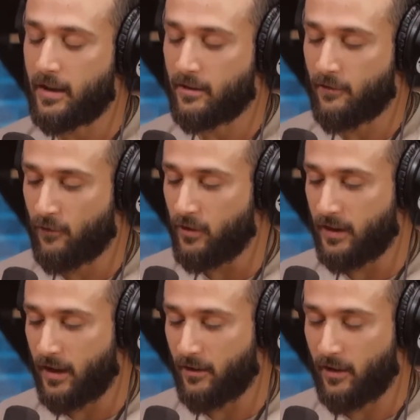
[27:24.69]
like, the
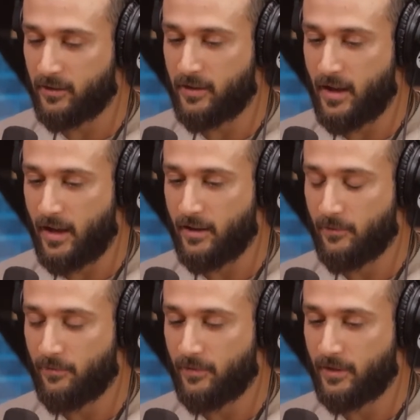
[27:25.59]
first thing I'll
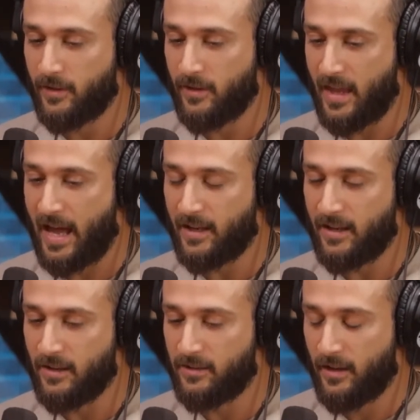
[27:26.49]
say to
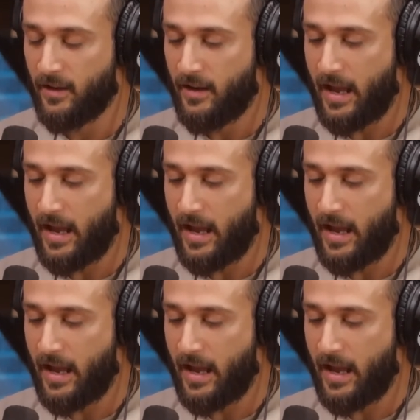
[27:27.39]
that is